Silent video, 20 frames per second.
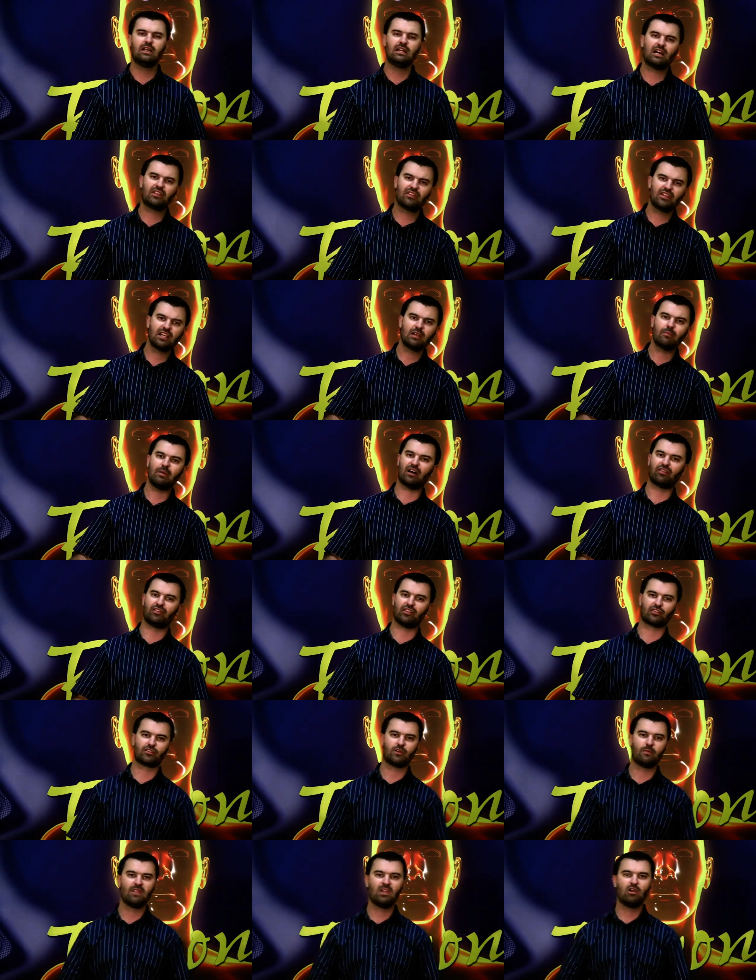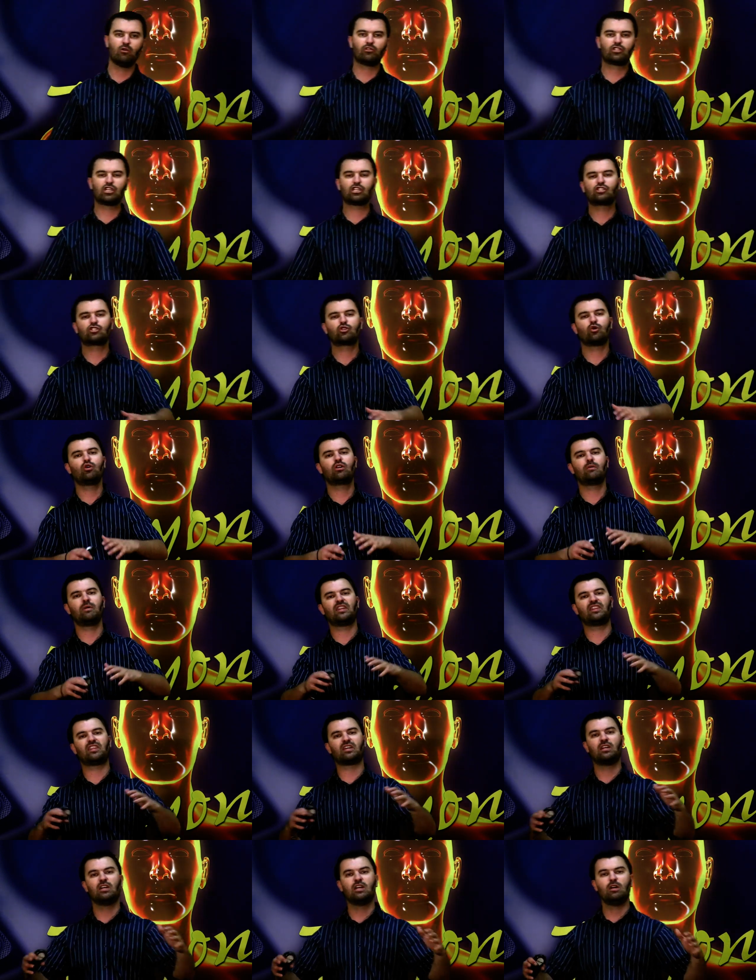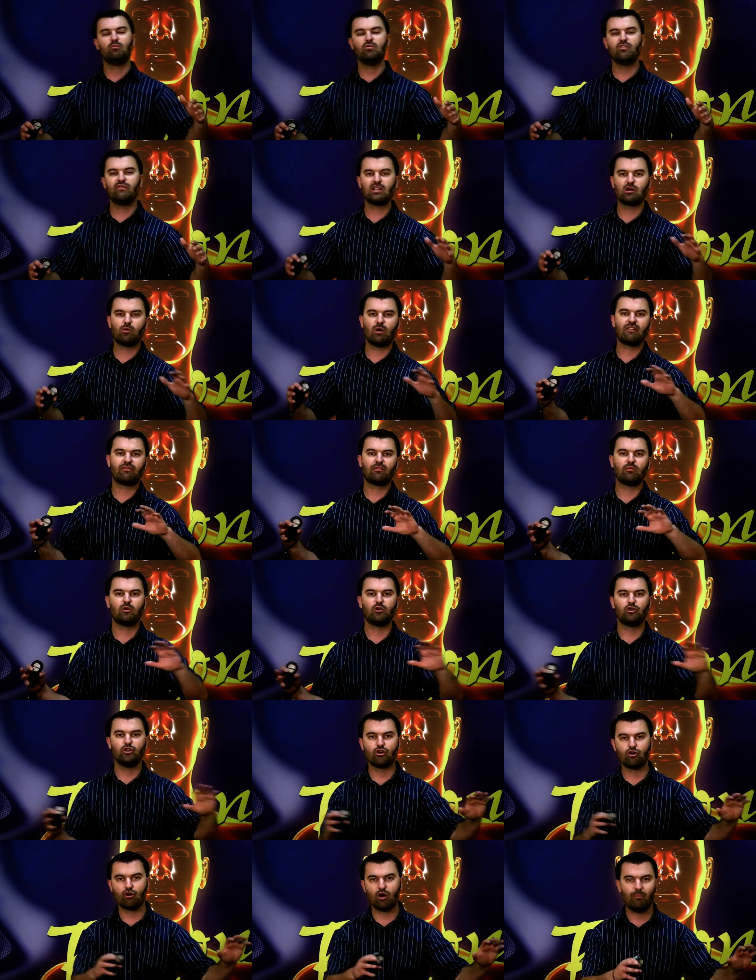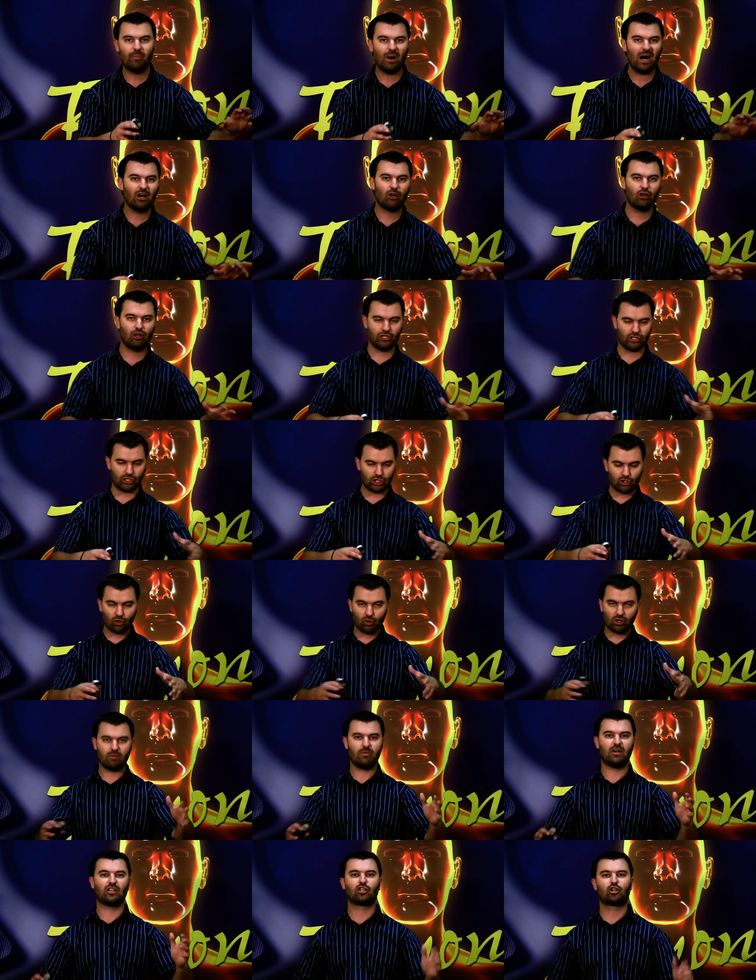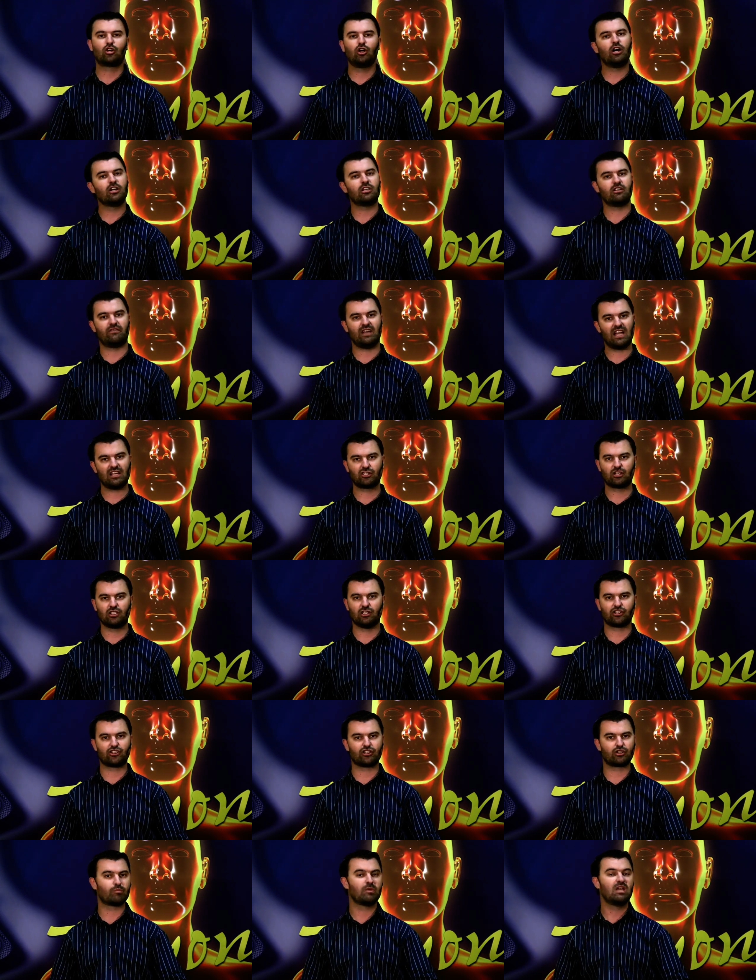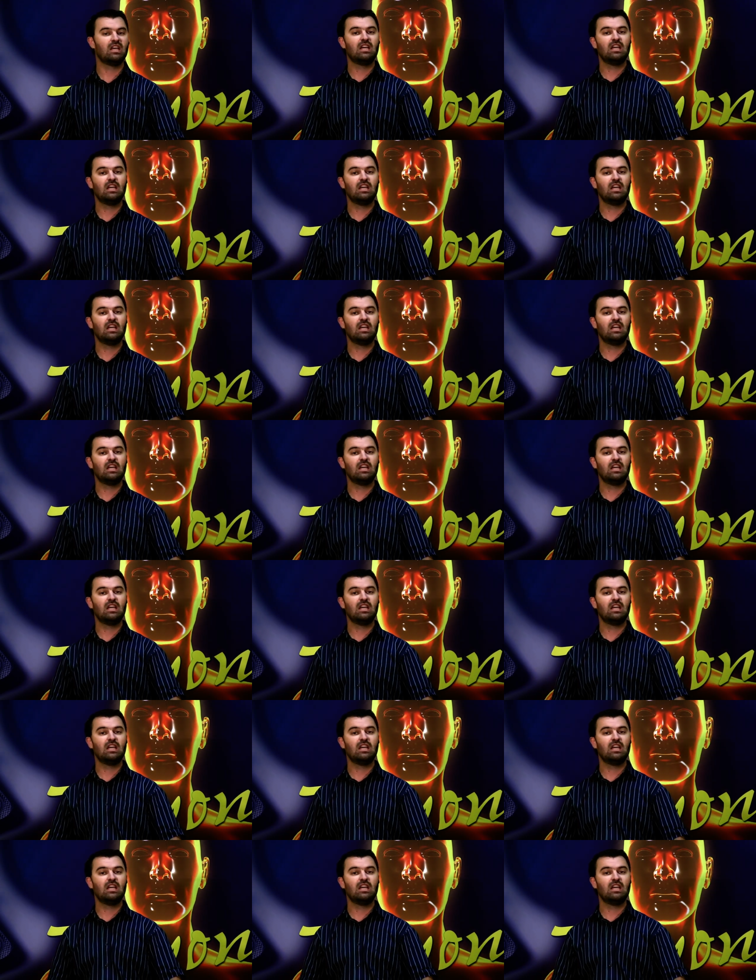Now, think about this. We'll just talk about the moving away from the neurobiology, talking about the cardiovascular system.